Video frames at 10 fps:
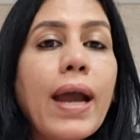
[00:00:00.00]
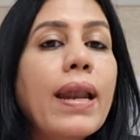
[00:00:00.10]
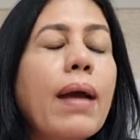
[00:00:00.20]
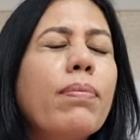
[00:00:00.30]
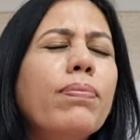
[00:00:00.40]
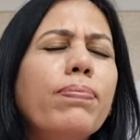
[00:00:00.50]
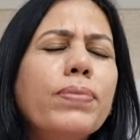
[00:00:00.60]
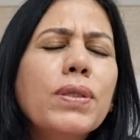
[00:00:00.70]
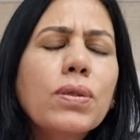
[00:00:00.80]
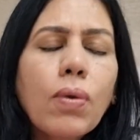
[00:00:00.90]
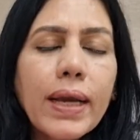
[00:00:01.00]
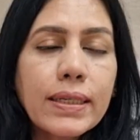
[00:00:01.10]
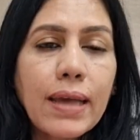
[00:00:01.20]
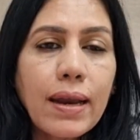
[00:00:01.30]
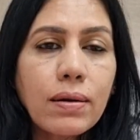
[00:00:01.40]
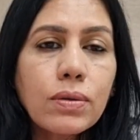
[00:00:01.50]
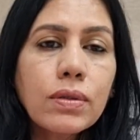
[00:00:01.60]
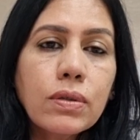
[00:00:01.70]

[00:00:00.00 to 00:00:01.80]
and I'm so excited